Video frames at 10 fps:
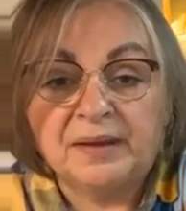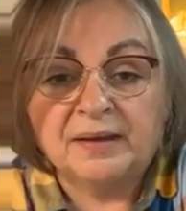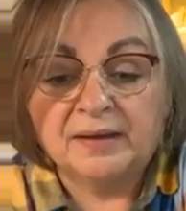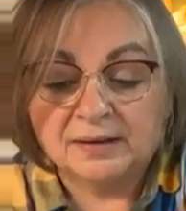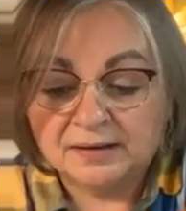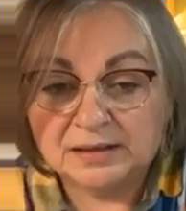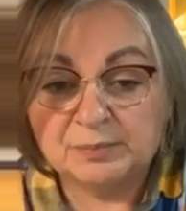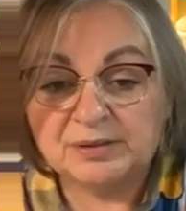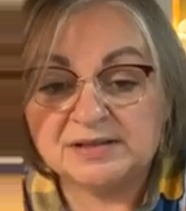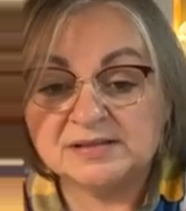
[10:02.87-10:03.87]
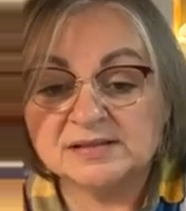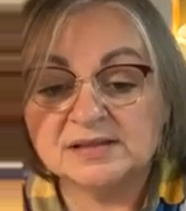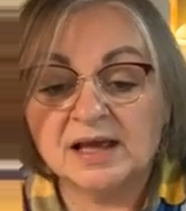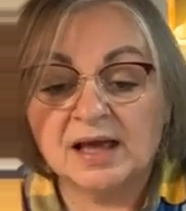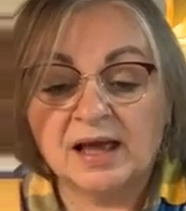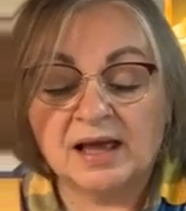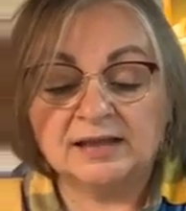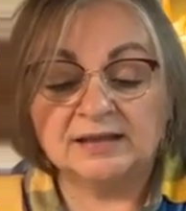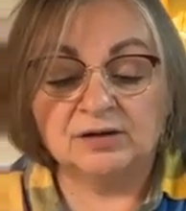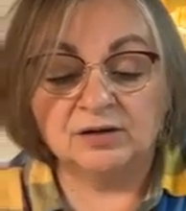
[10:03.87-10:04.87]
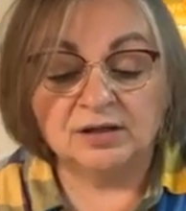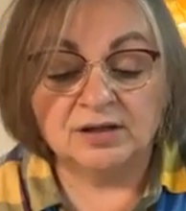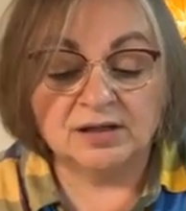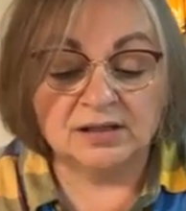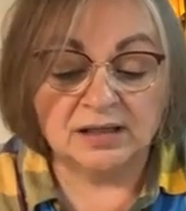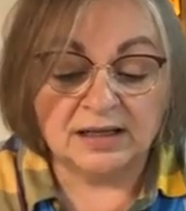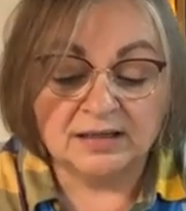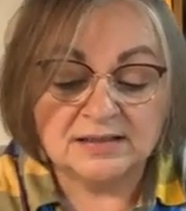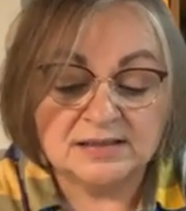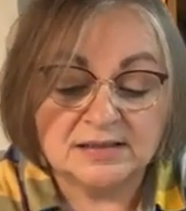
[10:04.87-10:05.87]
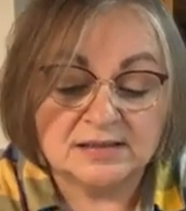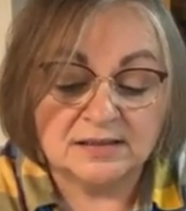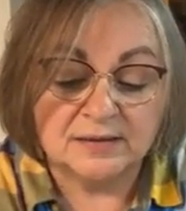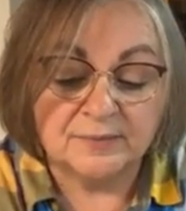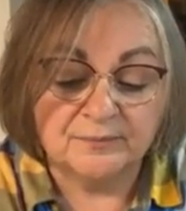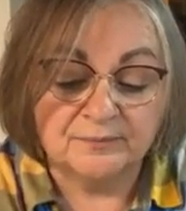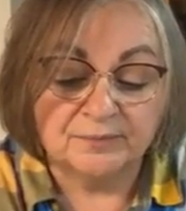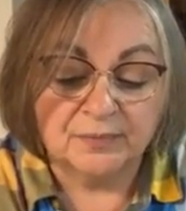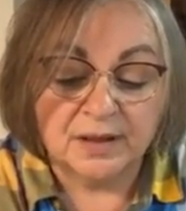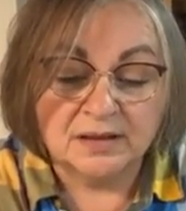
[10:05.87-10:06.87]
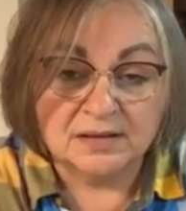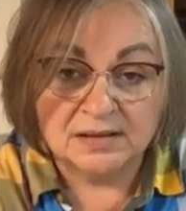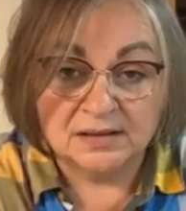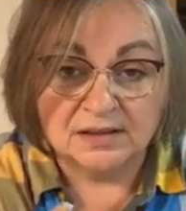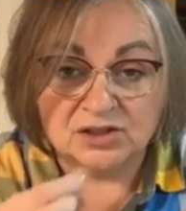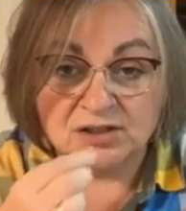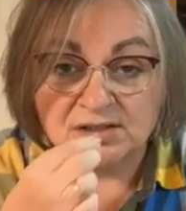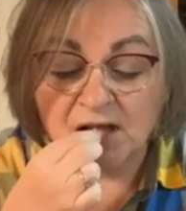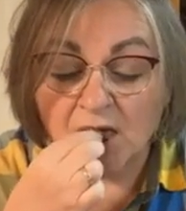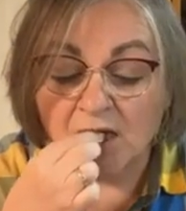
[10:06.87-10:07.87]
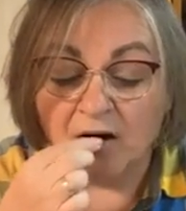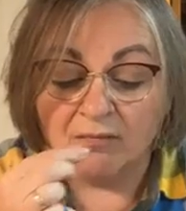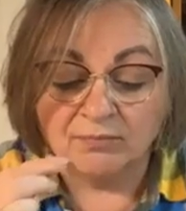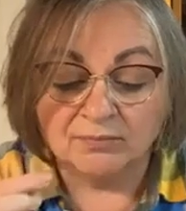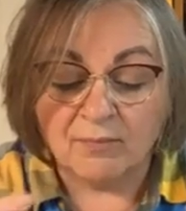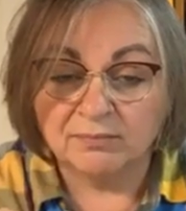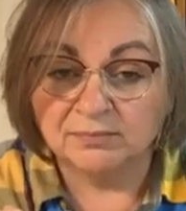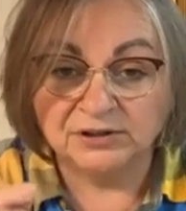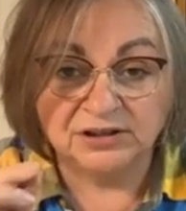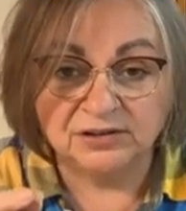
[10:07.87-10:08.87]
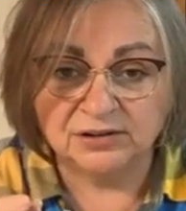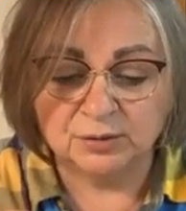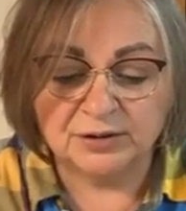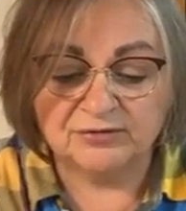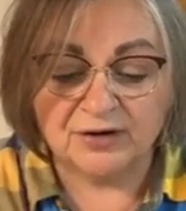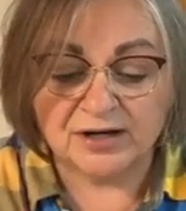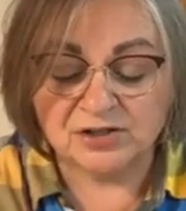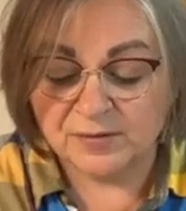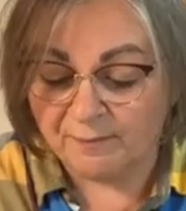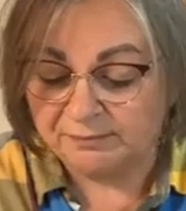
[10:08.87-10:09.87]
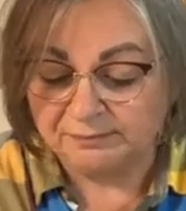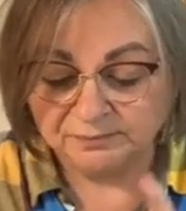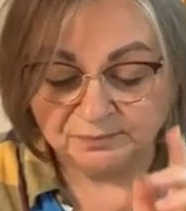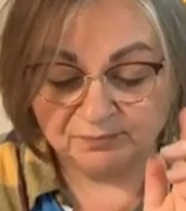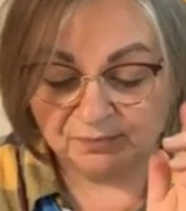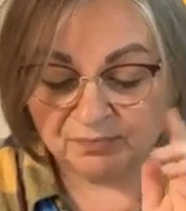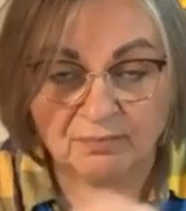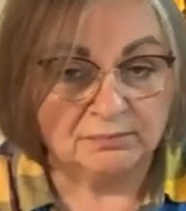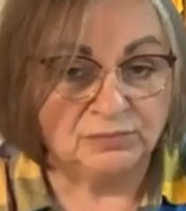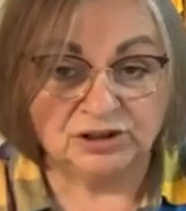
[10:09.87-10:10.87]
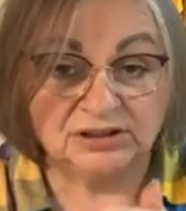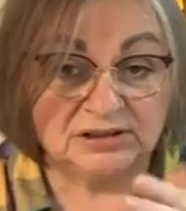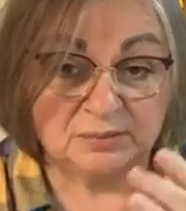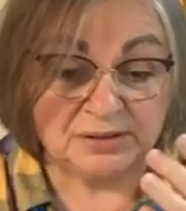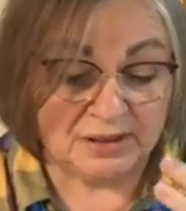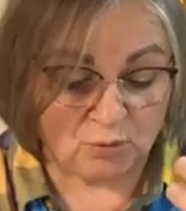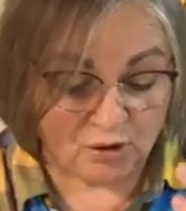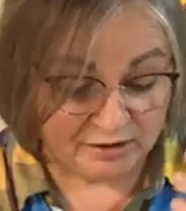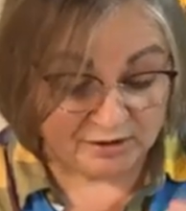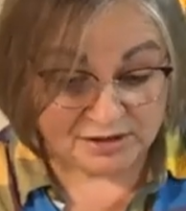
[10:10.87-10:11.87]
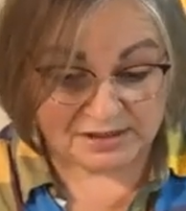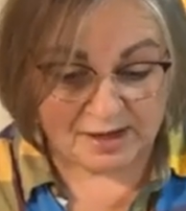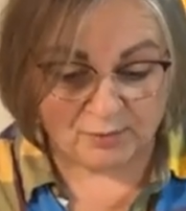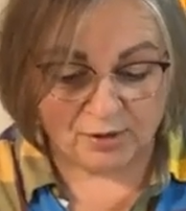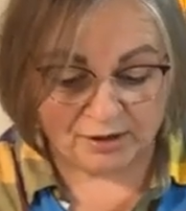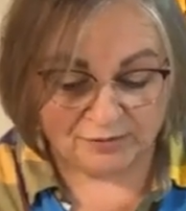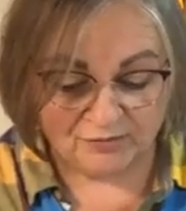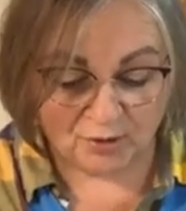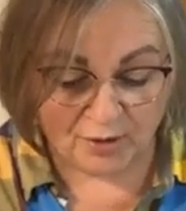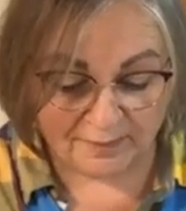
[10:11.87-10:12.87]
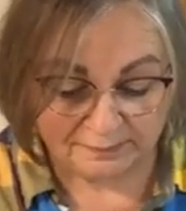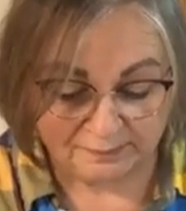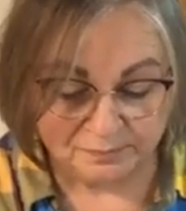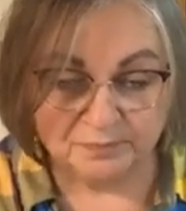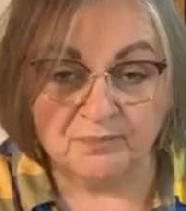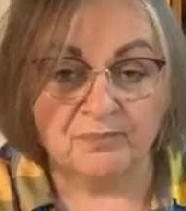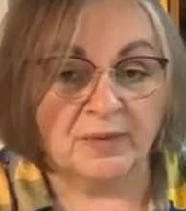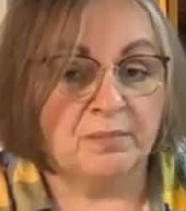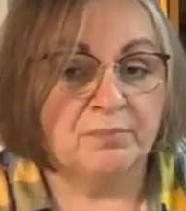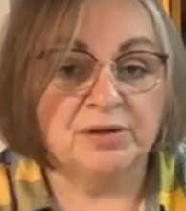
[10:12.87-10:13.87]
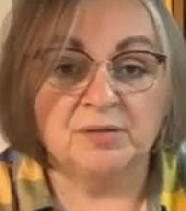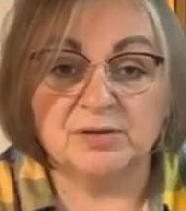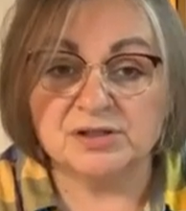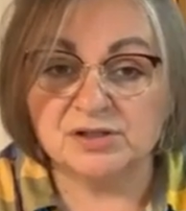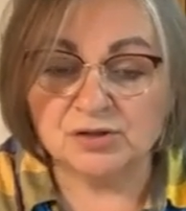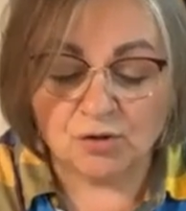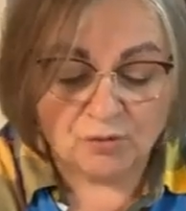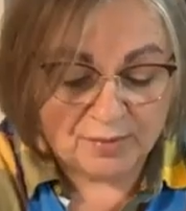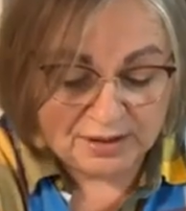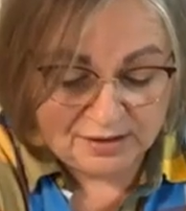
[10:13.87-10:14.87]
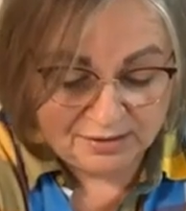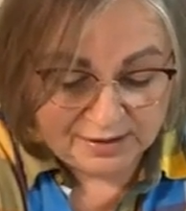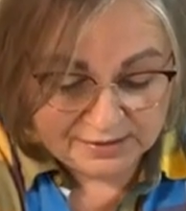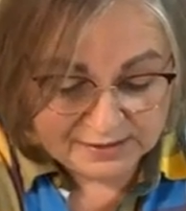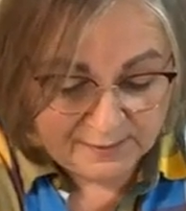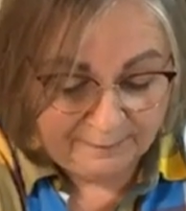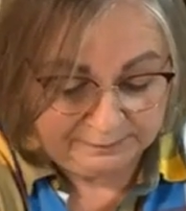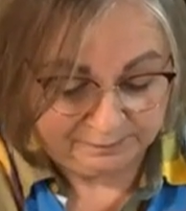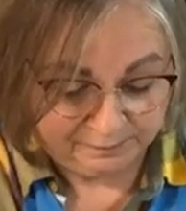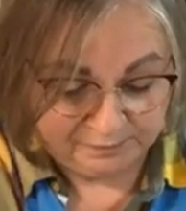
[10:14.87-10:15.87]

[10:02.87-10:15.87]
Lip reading: big, the pieces, and they're lightly seasoned, delicious, easy to refresh, just in plain water, just tap water if you want. Put them in so many things.